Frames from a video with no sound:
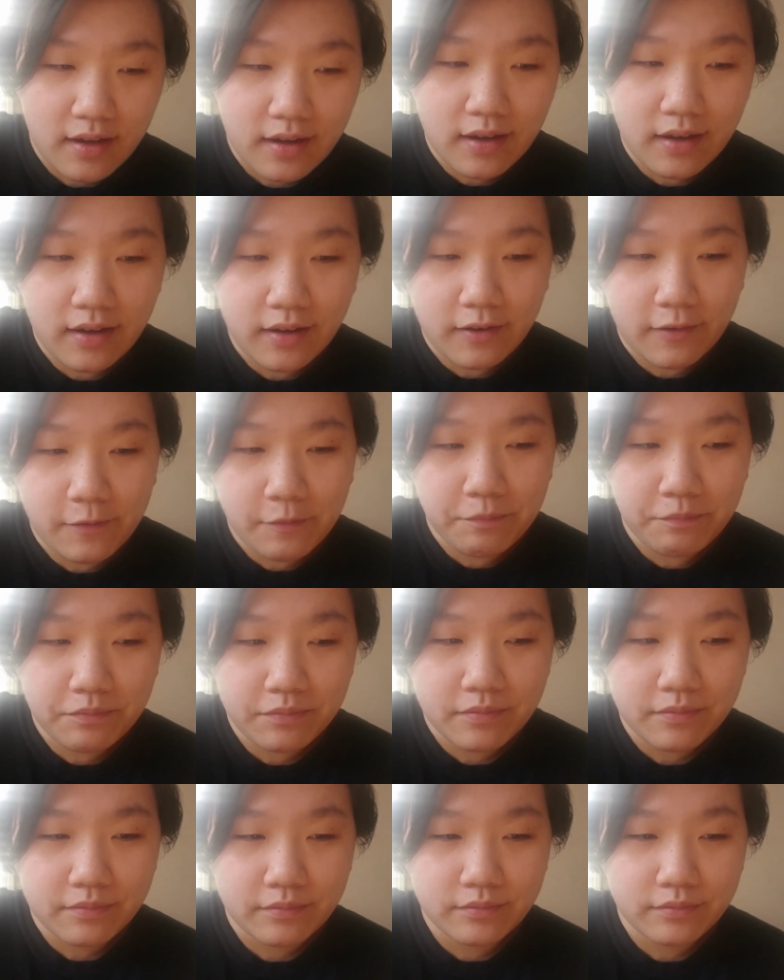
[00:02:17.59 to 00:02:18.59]
man,
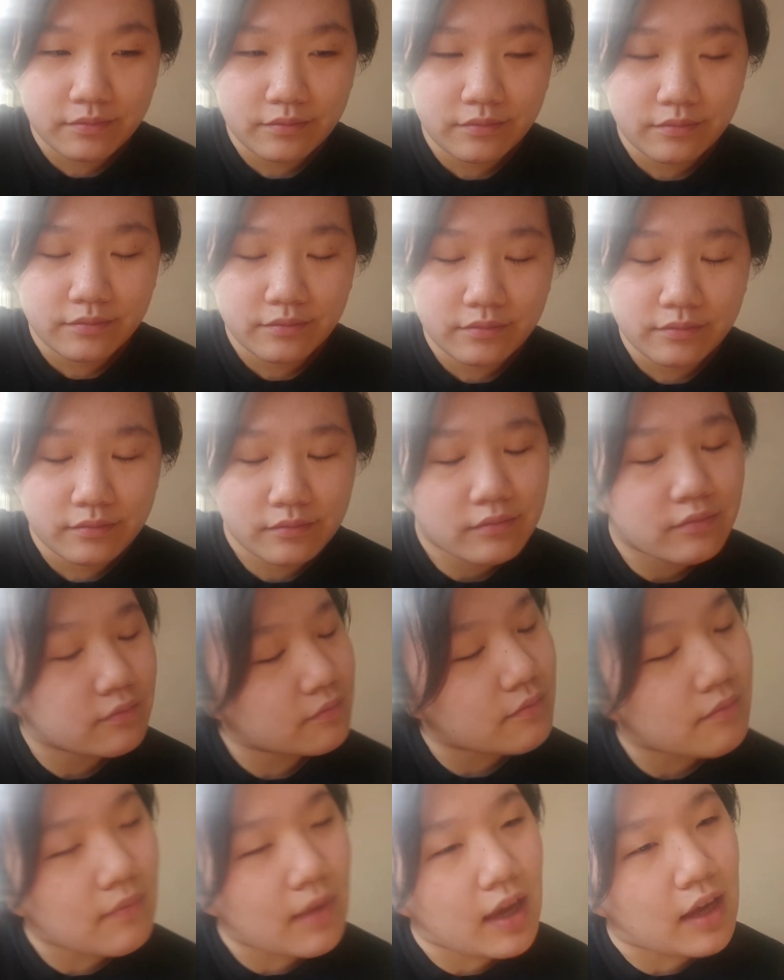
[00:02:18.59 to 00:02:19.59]

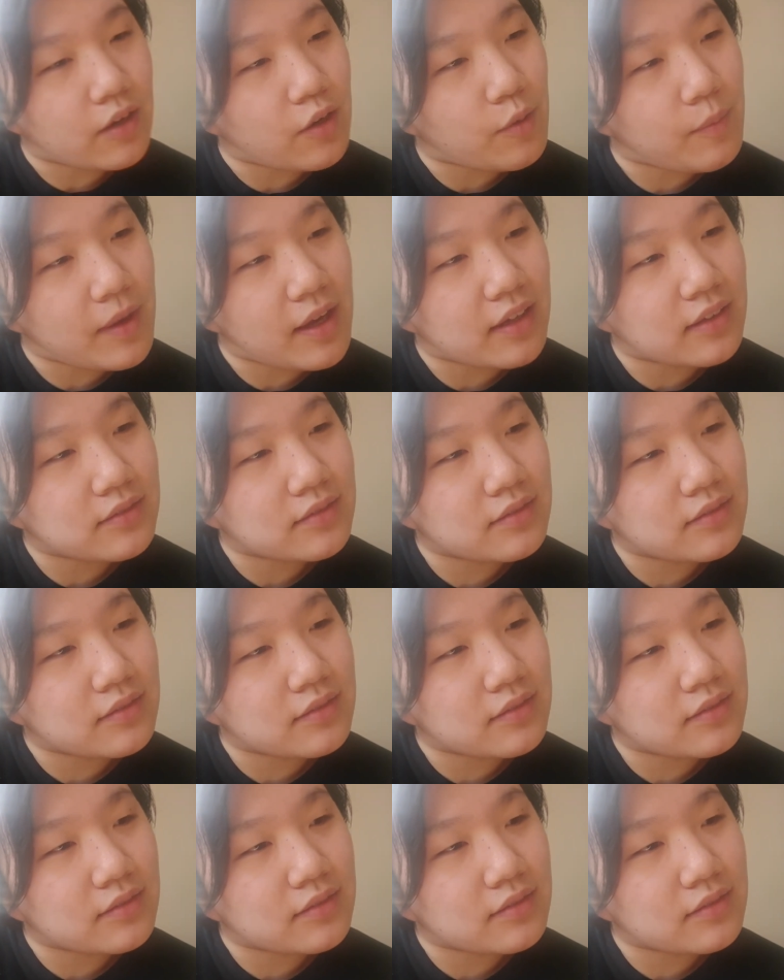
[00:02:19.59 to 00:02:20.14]
oh man.